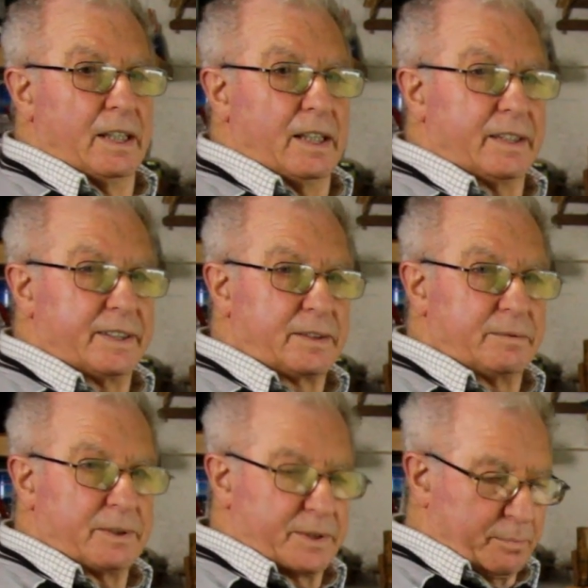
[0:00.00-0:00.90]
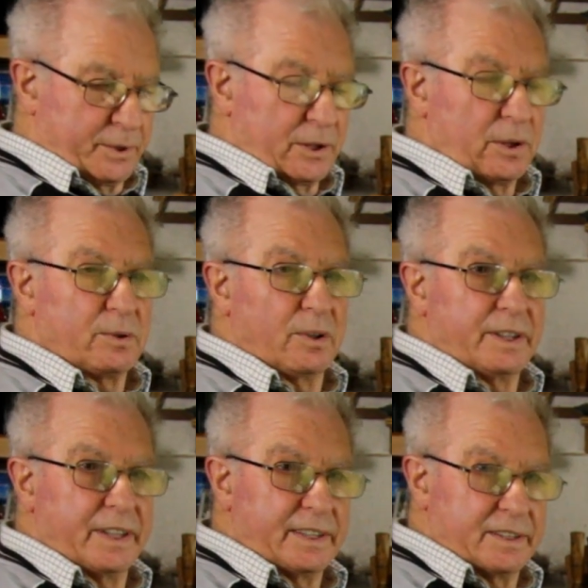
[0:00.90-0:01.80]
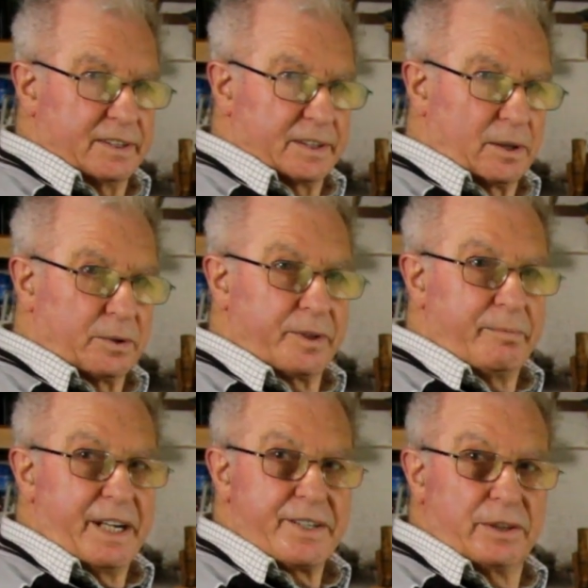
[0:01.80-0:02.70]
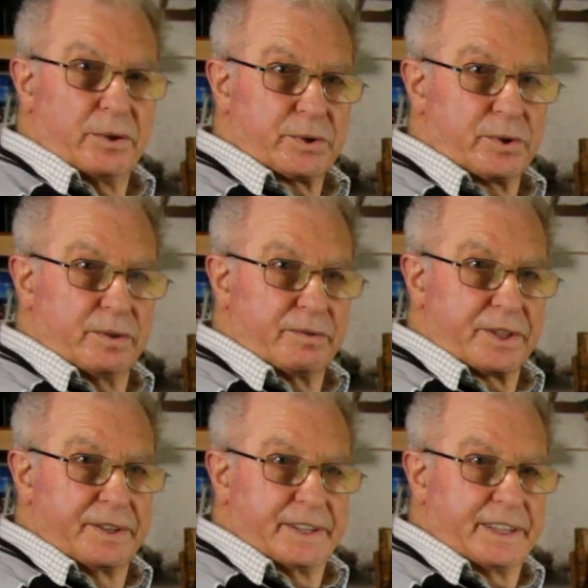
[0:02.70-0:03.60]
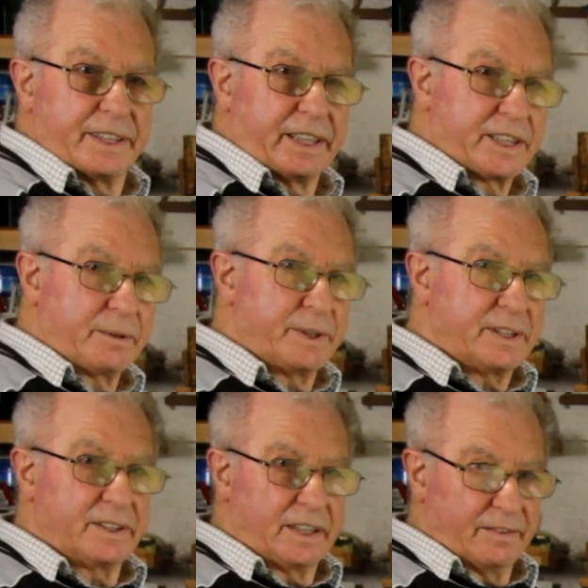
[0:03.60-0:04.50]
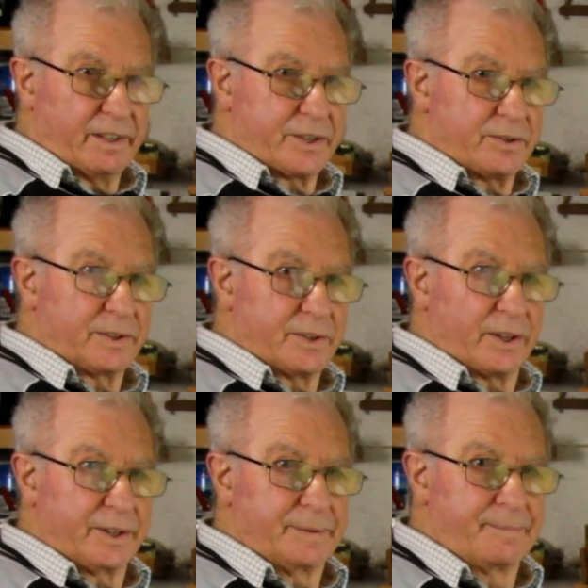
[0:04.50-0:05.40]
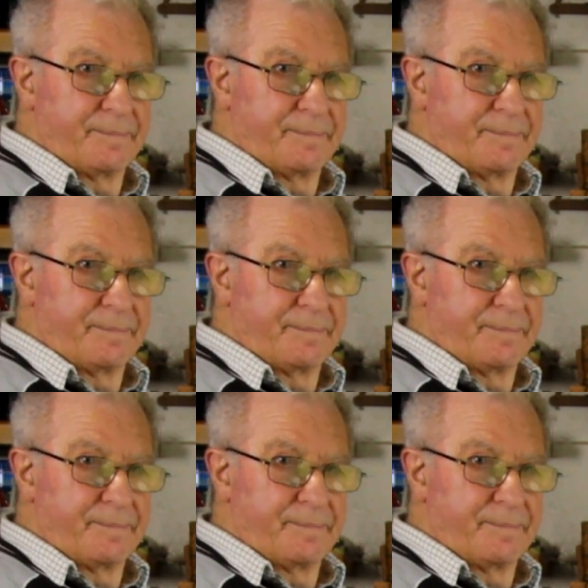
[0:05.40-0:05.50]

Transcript: And once you put the glue on, the glue remains in those grooves. It doesn't get squeezed out, you get a very strong joint.